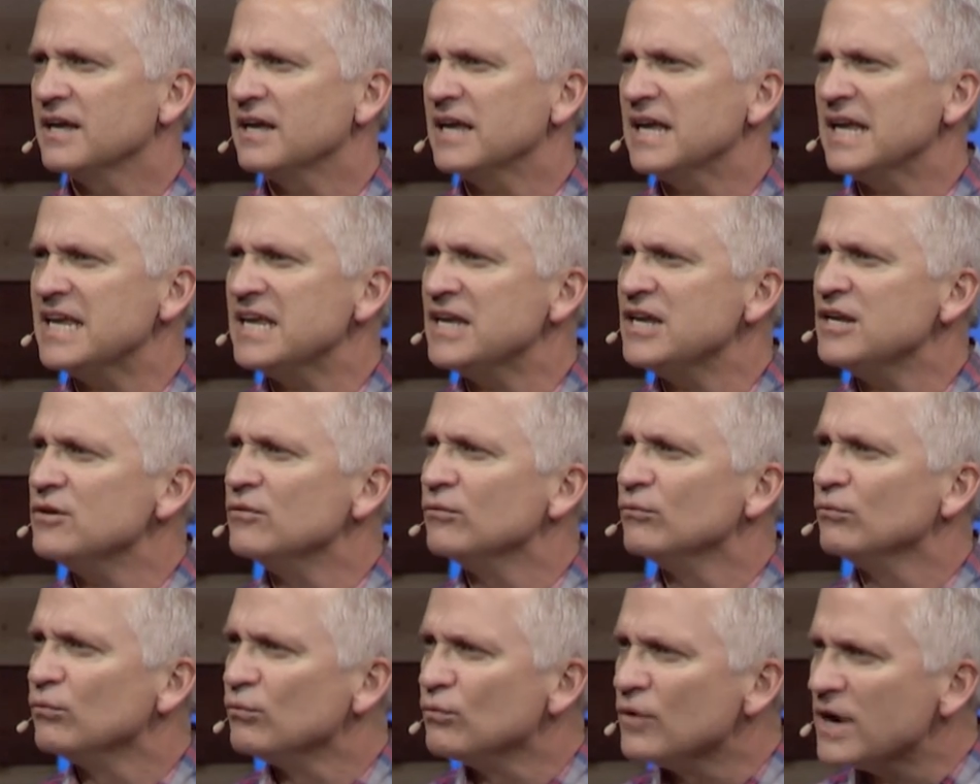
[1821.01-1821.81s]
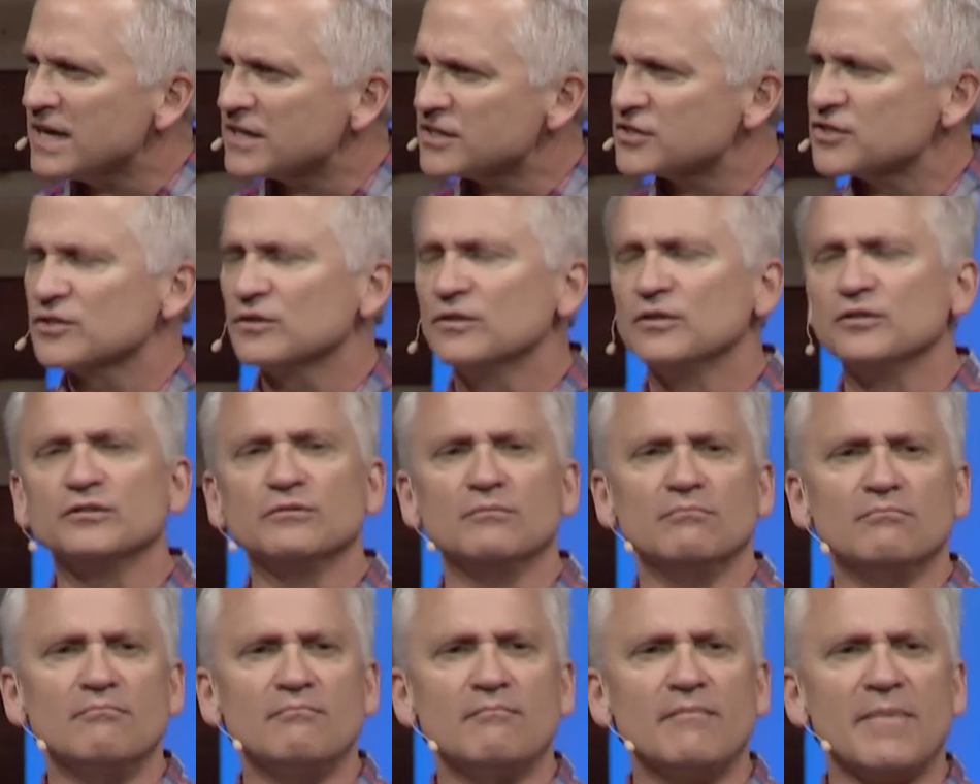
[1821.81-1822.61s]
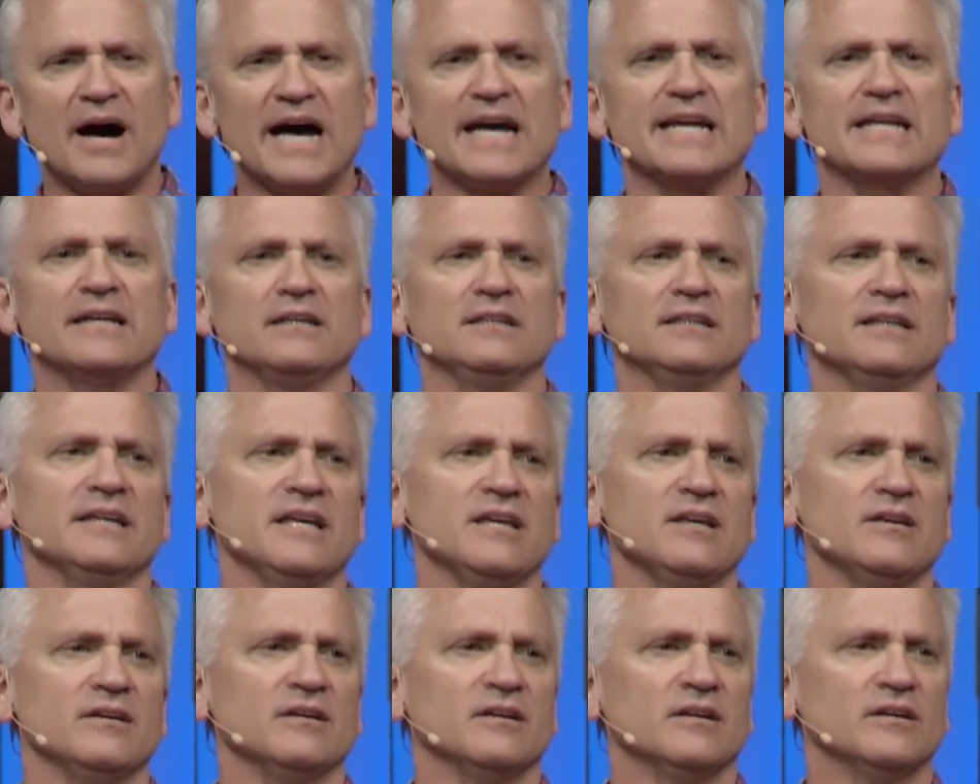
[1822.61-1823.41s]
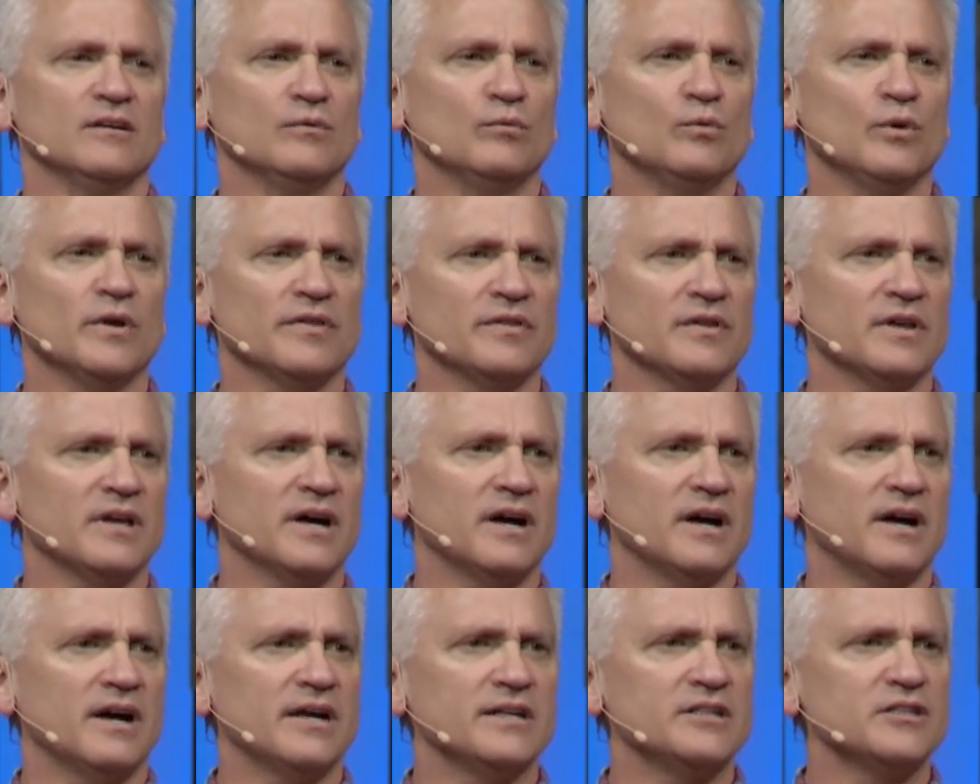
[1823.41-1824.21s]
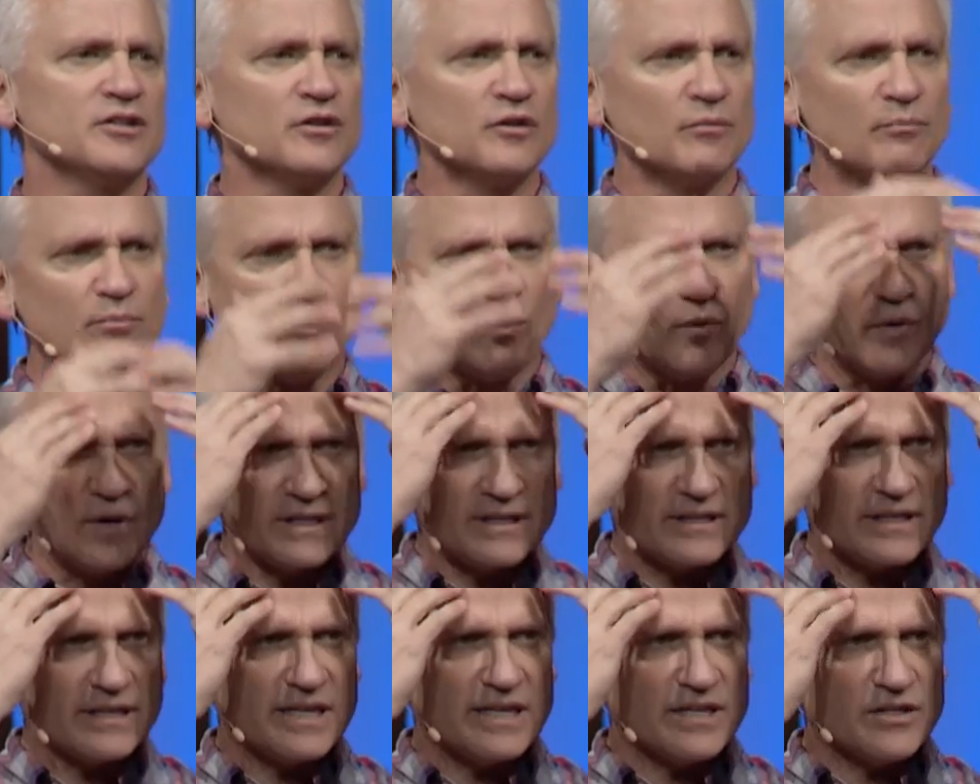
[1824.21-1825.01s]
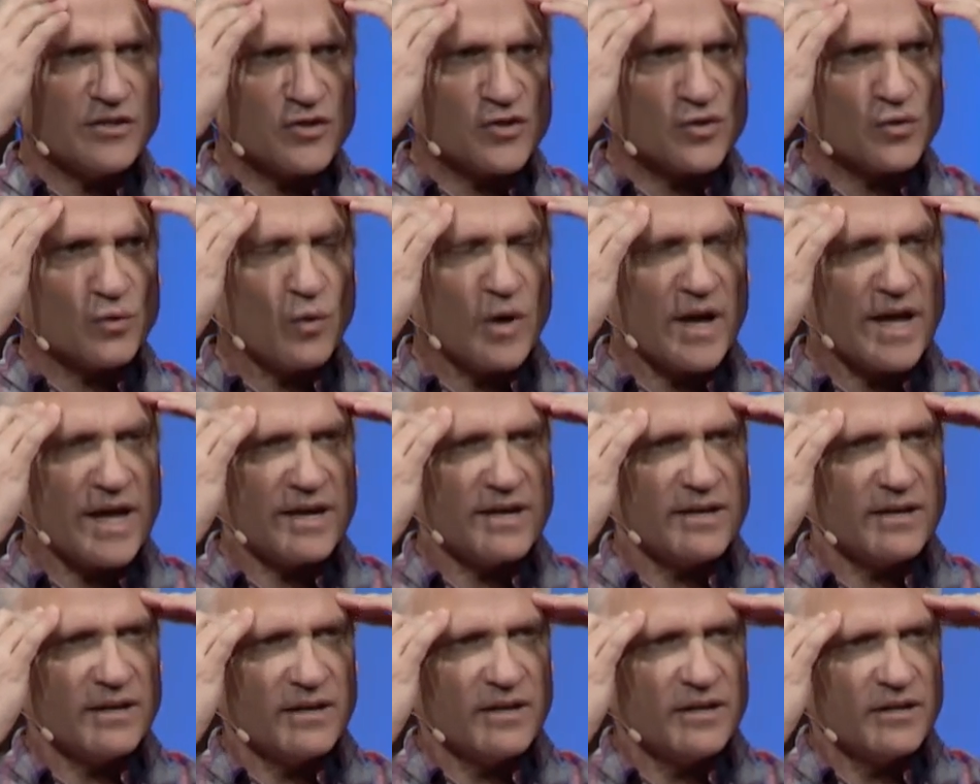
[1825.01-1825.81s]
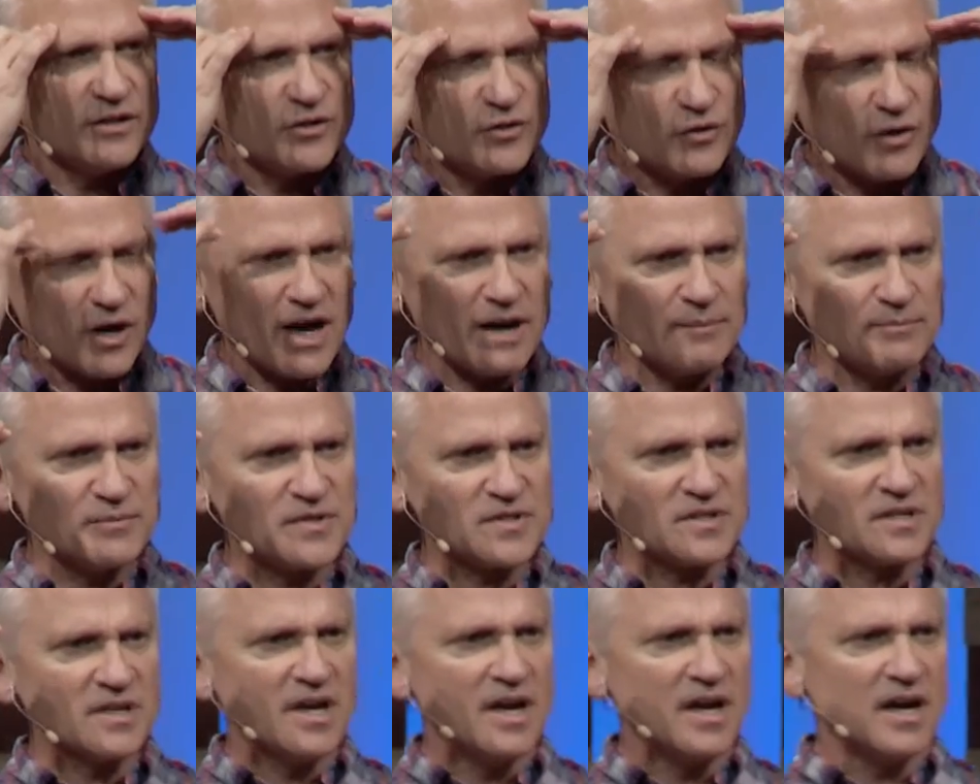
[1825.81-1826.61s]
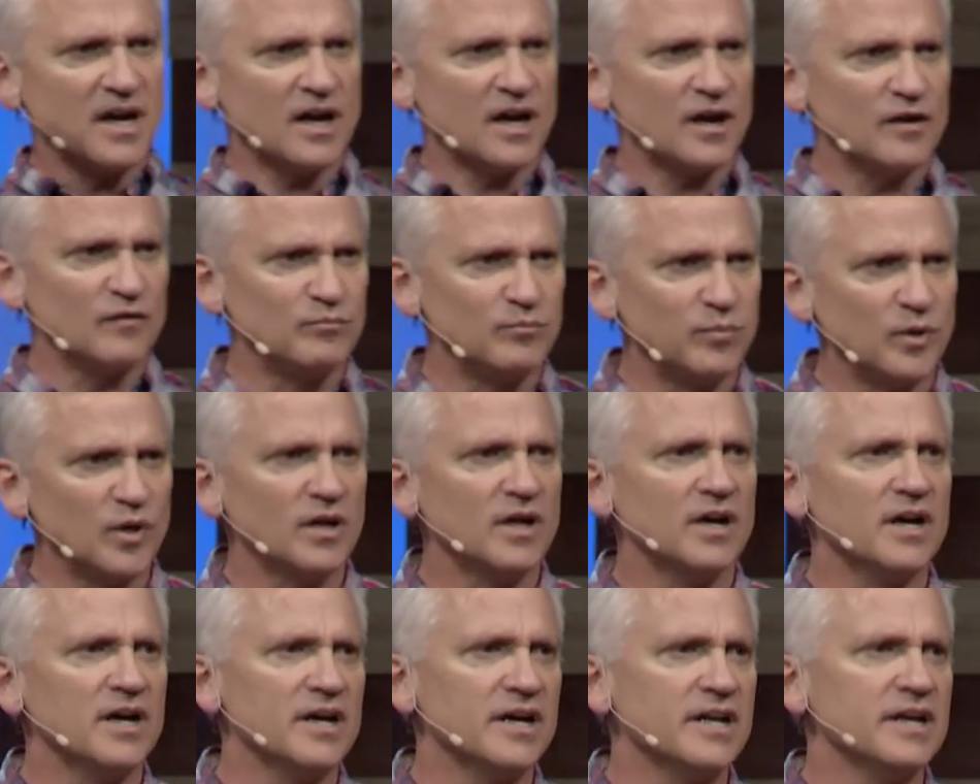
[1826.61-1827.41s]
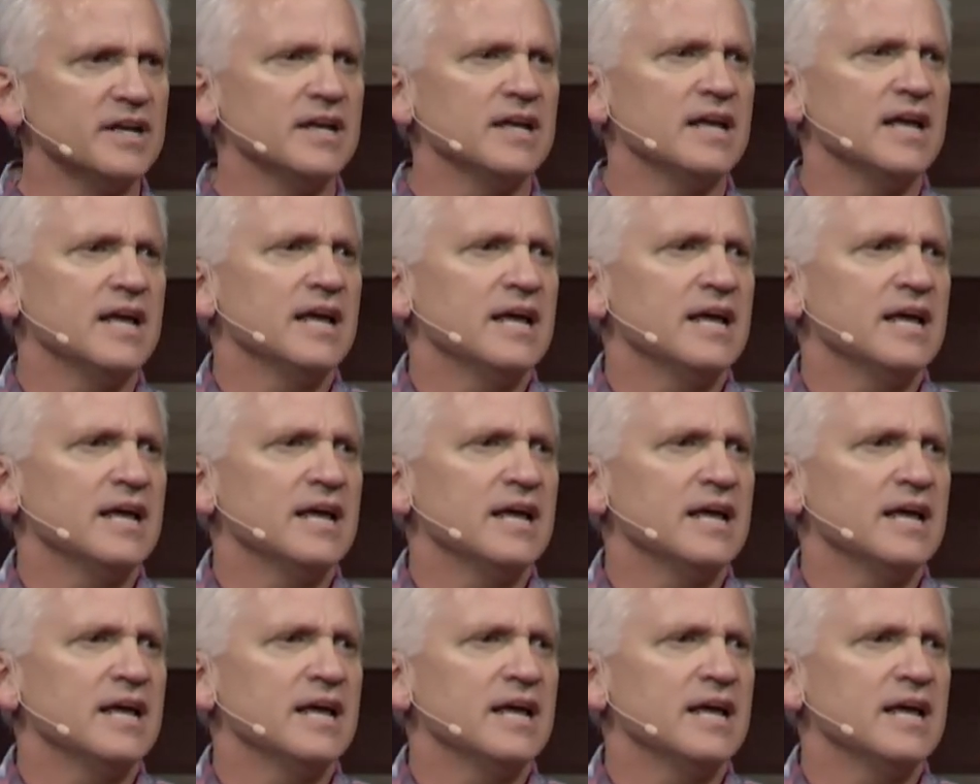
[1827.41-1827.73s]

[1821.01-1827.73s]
he wrestled mightily with God to the point that he sweat drops of blood.